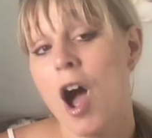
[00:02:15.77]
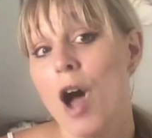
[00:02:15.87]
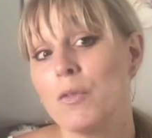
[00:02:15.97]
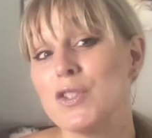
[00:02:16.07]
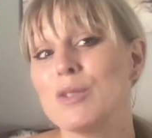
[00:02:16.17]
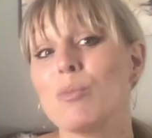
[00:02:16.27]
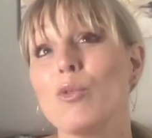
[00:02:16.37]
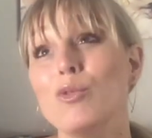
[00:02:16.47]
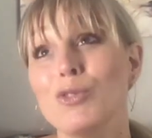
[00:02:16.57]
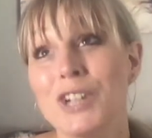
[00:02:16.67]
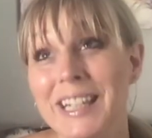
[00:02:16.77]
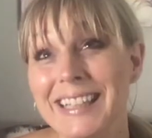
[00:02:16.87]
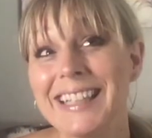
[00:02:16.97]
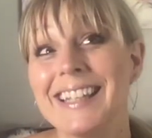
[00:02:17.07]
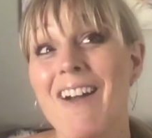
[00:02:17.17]
of some
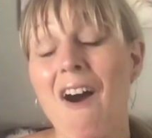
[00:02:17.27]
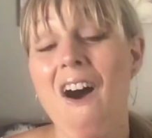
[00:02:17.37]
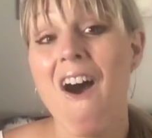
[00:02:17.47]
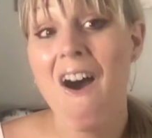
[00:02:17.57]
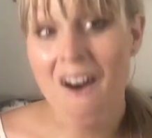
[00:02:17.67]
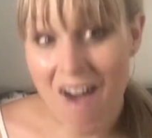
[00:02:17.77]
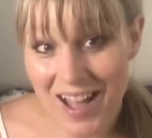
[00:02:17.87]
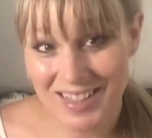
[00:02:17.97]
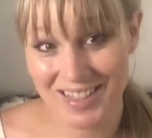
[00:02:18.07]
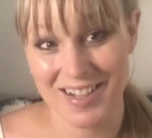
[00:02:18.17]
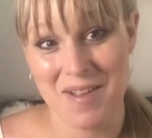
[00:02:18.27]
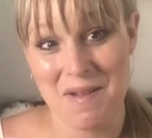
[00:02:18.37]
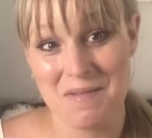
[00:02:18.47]
really awesome